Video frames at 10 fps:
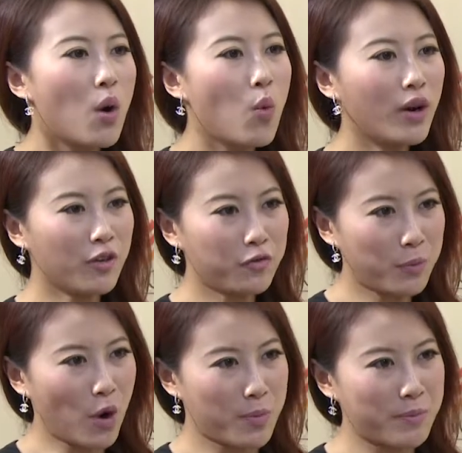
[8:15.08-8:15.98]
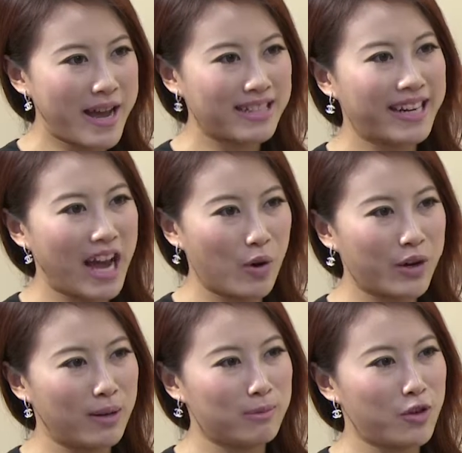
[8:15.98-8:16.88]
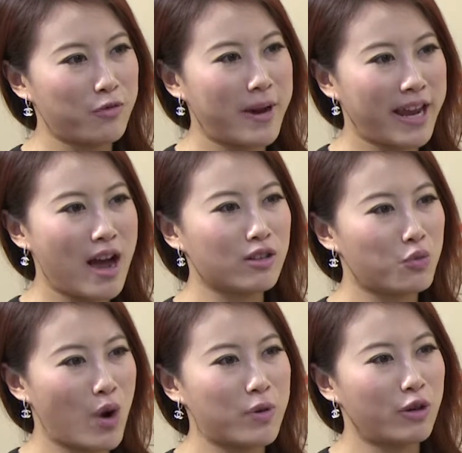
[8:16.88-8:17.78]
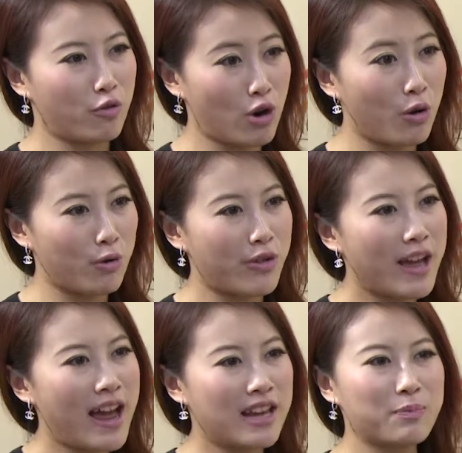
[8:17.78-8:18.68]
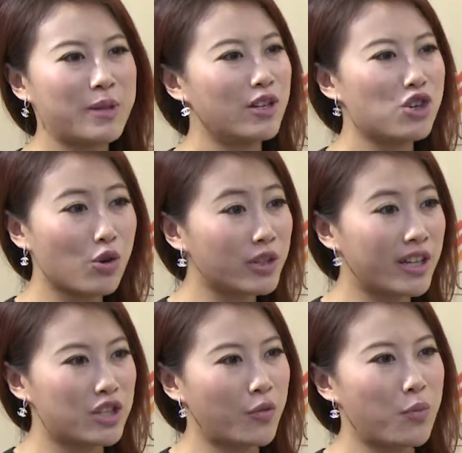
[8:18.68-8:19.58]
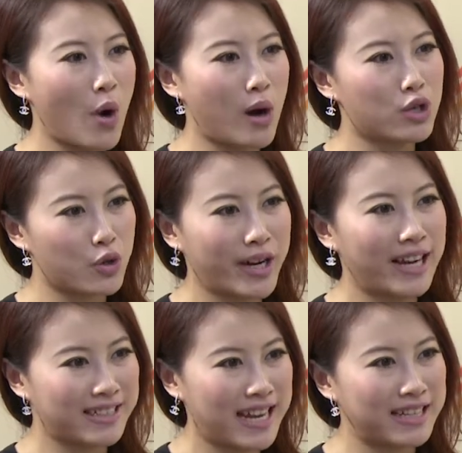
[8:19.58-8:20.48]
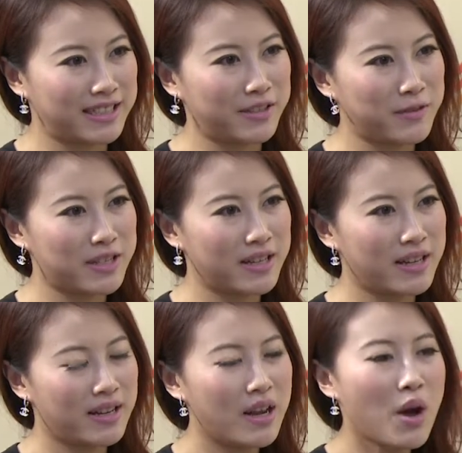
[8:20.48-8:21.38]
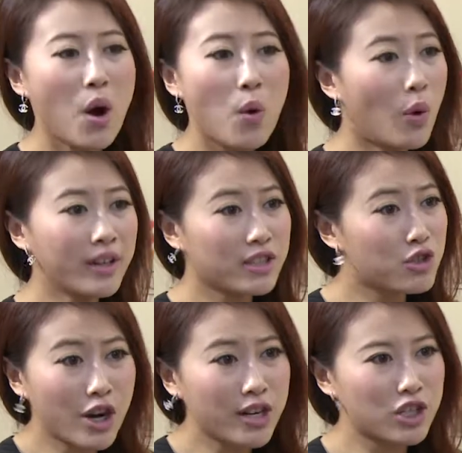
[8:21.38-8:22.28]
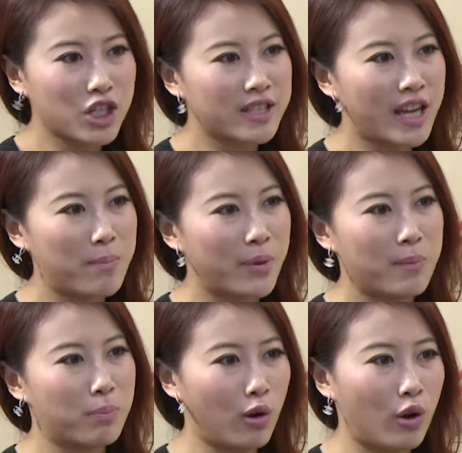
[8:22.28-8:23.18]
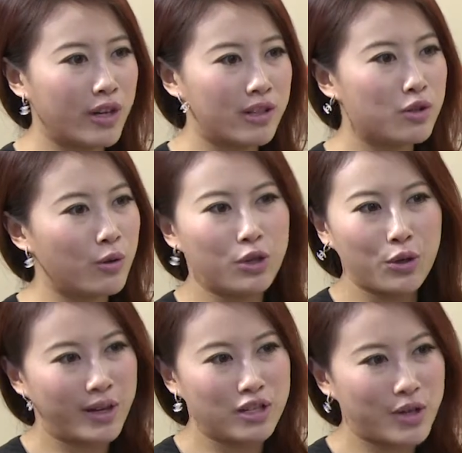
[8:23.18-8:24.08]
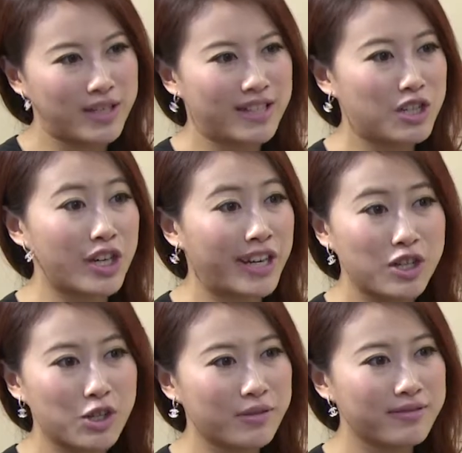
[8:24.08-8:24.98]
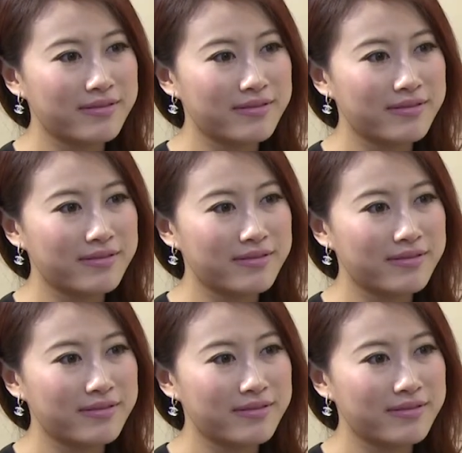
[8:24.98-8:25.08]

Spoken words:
One of the problematic outcomes of Macau's rapid growth has been a shortage of well-trained executives. What strategies can be employed to address such an issue?